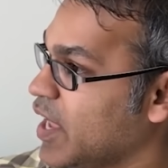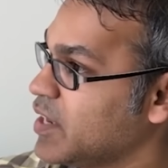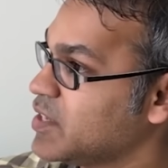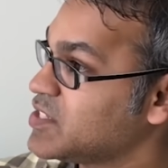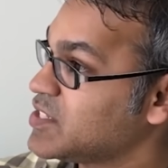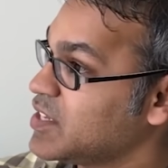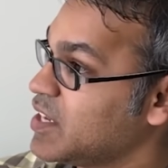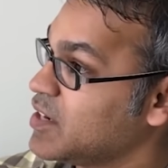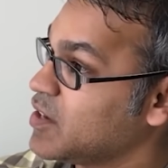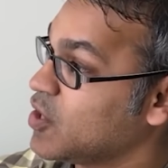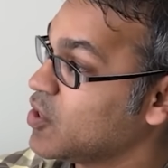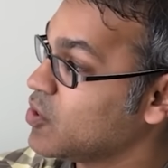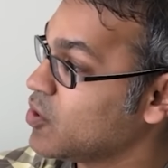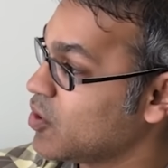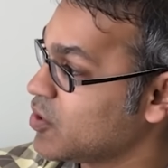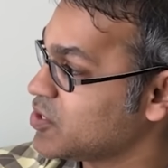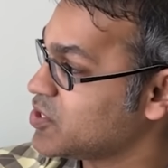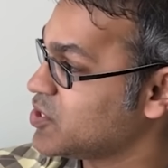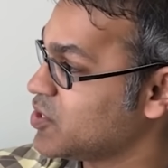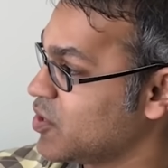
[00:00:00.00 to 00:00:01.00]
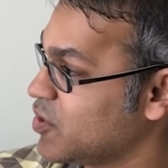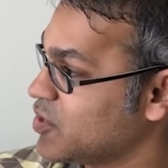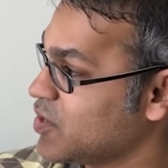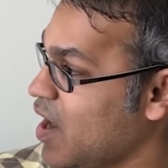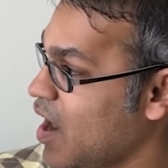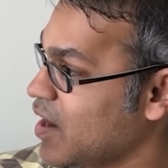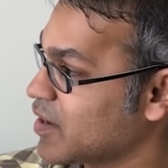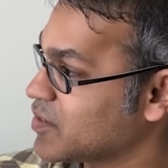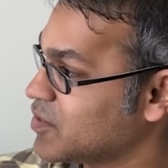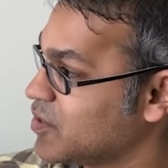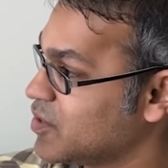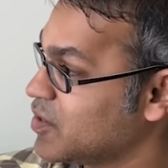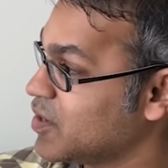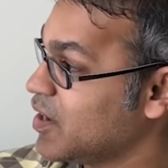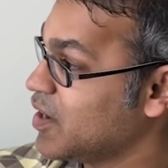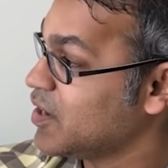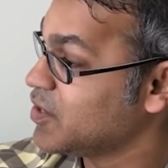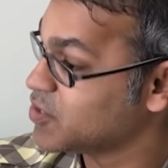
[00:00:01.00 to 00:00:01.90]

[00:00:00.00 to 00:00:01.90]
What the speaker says: and send alerts to your doctor